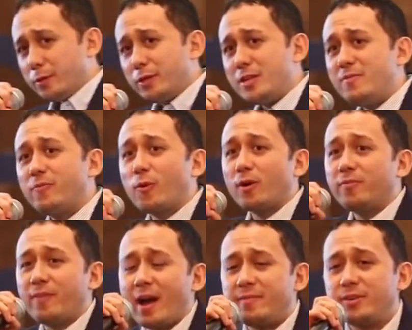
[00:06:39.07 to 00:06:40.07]
3, 4,
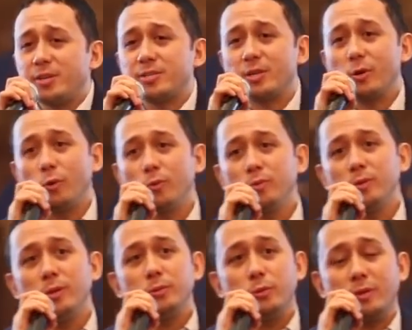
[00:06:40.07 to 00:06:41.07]
5 years ago
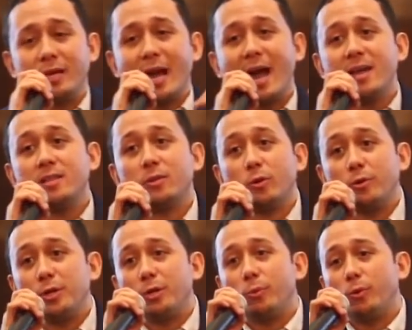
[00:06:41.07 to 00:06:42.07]
to the guy that
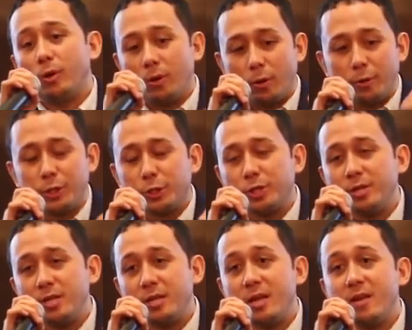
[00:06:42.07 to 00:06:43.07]

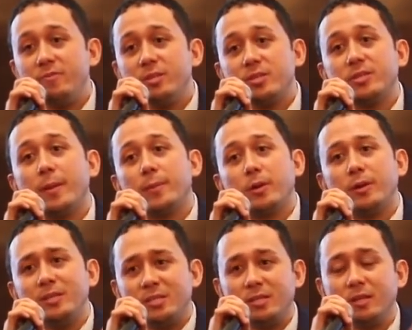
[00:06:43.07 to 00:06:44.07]
originally gave this seminar.
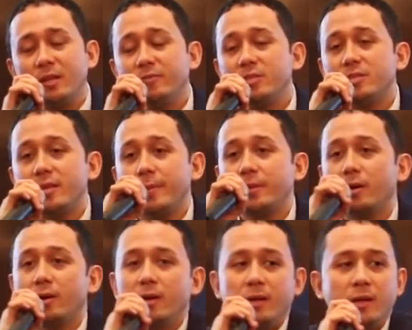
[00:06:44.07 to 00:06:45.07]
He still gives this
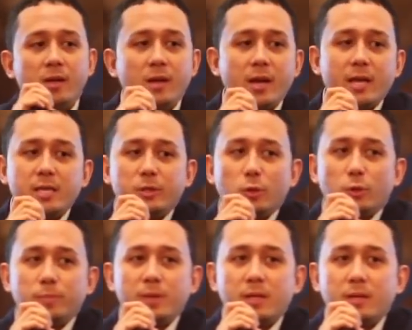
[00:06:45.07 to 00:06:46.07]
seminar. And he
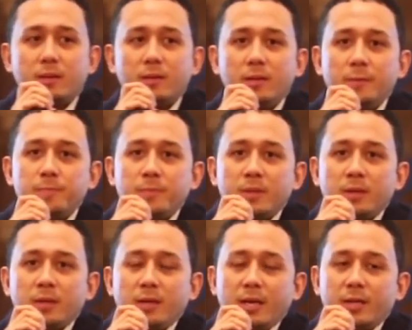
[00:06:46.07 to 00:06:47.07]
told me that
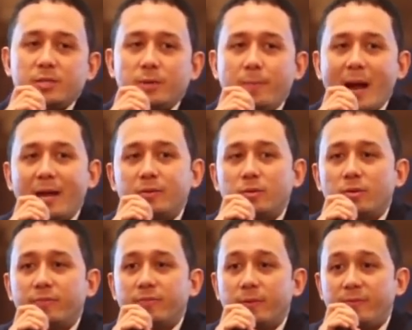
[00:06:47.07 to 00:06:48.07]
it's a matter
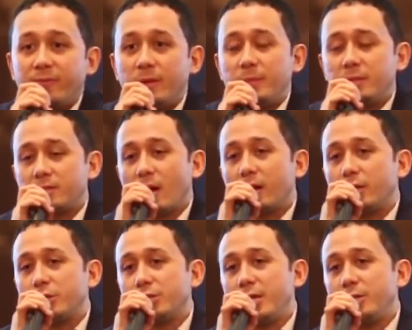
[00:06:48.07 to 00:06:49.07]
of the Philippine Stock
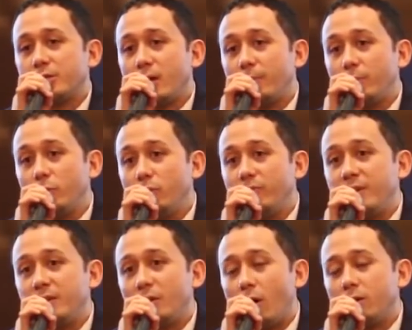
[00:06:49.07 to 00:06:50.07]
Exchange
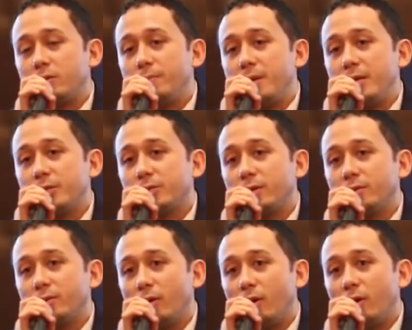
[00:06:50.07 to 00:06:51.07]
approving the
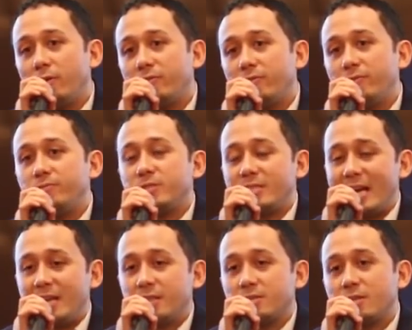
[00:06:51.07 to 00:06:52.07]
automation of
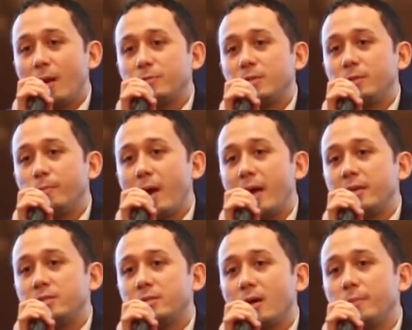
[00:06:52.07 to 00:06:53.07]
selling stops and
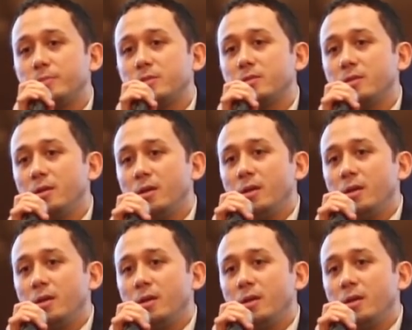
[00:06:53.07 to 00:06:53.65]
buying stops.